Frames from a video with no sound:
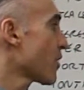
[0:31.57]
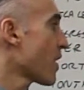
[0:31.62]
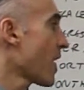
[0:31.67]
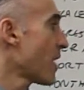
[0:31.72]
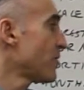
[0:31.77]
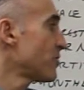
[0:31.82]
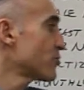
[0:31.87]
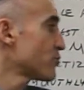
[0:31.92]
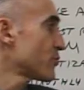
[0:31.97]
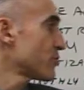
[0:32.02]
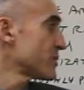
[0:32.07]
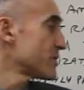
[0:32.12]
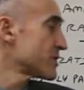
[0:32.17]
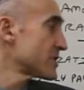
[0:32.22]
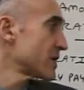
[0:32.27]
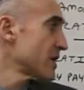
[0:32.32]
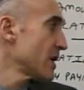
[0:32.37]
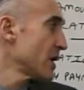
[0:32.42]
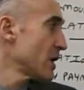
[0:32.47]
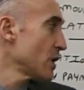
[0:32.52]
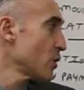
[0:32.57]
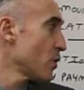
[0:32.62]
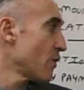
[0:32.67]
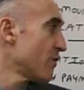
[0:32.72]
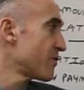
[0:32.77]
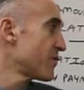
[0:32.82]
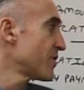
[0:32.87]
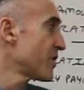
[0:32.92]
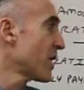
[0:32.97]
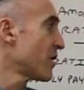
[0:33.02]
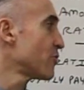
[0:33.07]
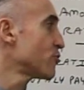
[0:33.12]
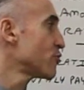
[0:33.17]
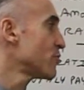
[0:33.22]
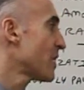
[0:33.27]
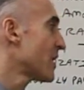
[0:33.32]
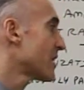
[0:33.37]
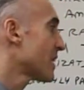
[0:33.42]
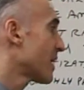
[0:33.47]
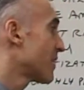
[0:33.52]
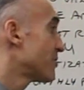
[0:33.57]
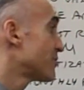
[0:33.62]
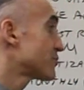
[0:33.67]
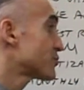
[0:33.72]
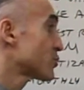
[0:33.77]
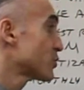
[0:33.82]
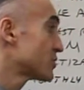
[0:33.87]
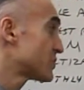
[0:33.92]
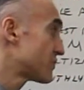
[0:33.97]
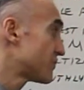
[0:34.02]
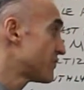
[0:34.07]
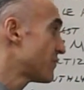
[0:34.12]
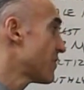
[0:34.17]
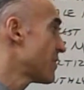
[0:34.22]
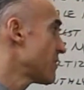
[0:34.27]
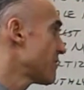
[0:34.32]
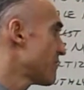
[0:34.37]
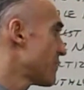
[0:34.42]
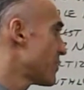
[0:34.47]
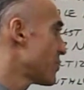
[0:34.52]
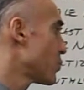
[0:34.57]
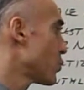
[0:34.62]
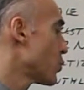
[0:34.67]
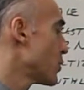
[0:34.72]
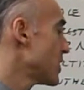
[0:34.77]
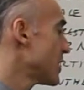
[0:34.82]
400 on a scale of 300 to 900, so it's very, very